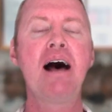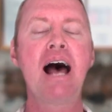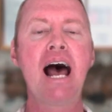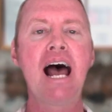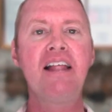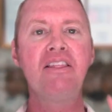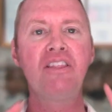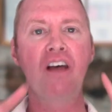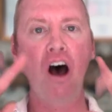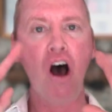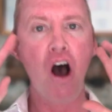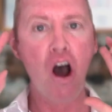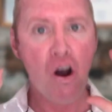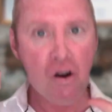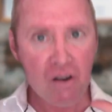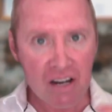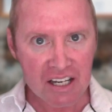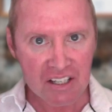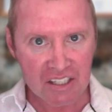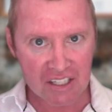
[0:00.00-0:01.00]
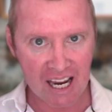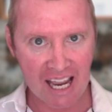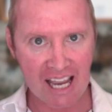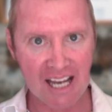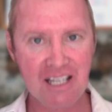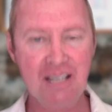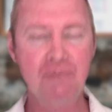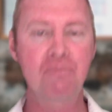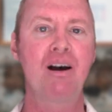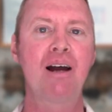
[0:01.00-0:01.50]
and the only
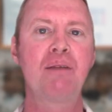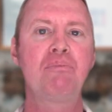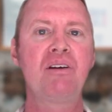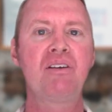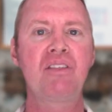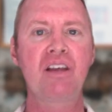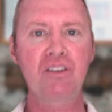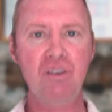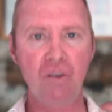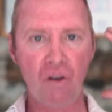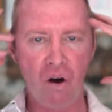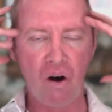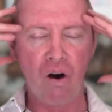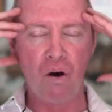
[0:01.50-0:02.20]
change might be that you